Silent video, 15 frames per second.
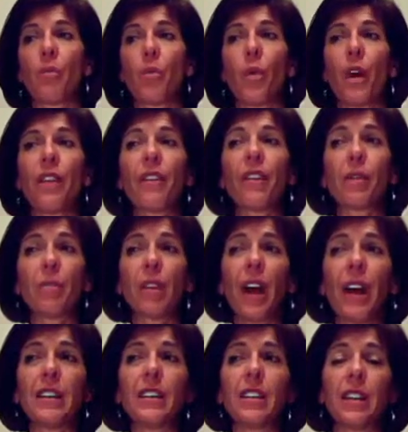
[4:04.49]
whether it
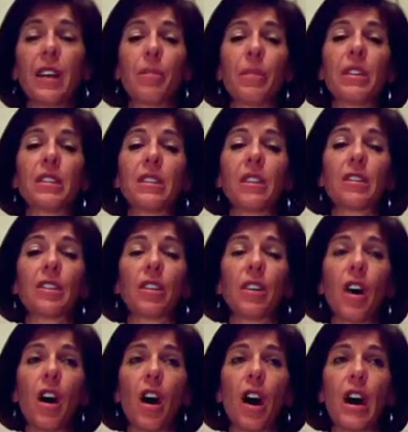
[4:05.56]
applied to the business or
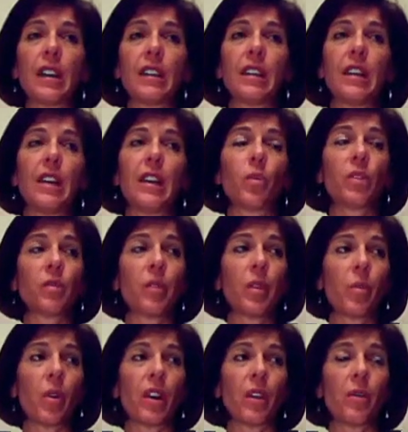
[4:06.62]
not, was
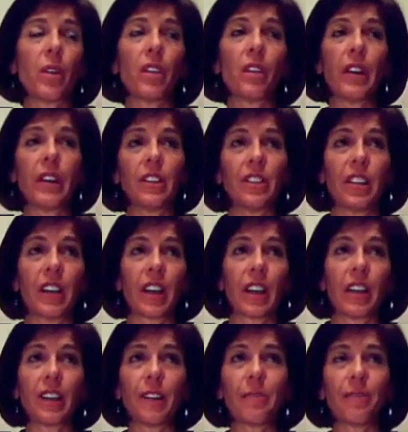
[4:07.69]
rewarded with a lunch ticket.